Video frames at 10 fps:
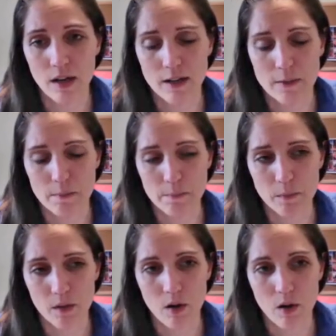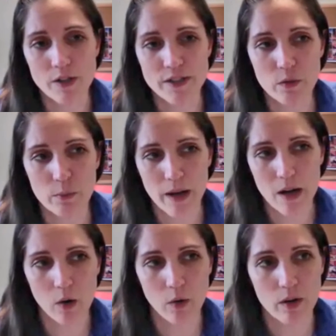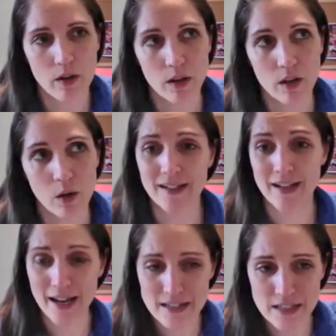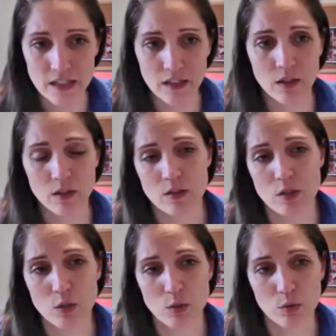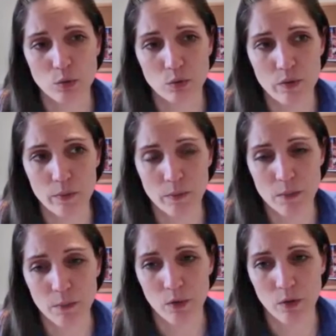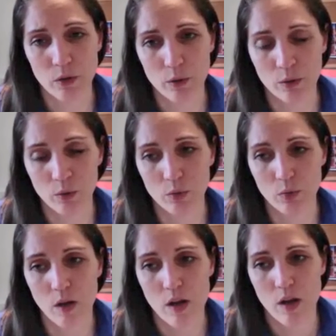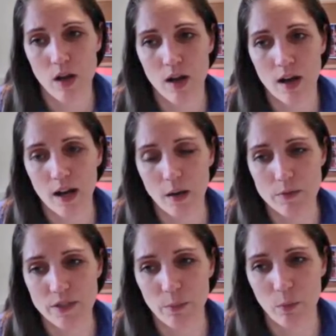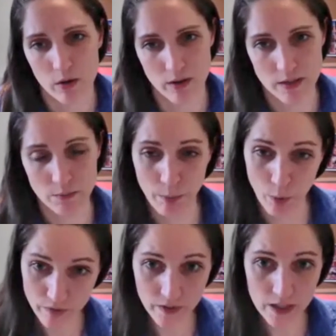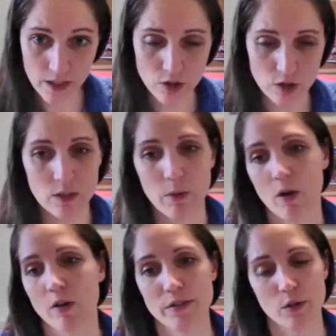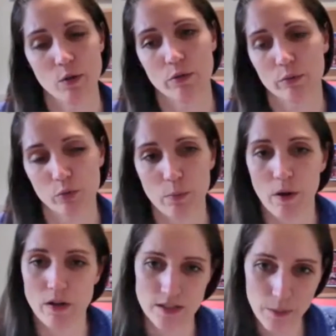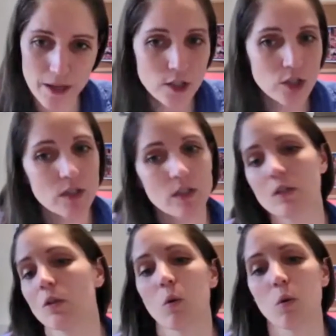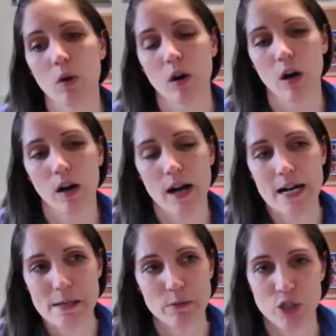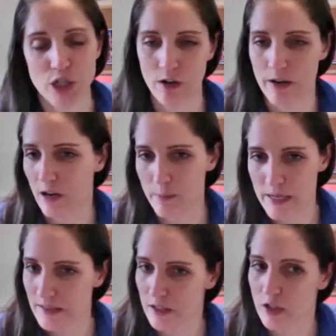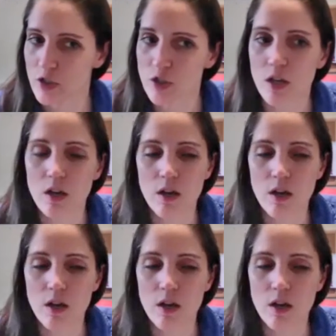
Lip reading: are also about connecting to the people who support us both financially, but also through participation or sharing our message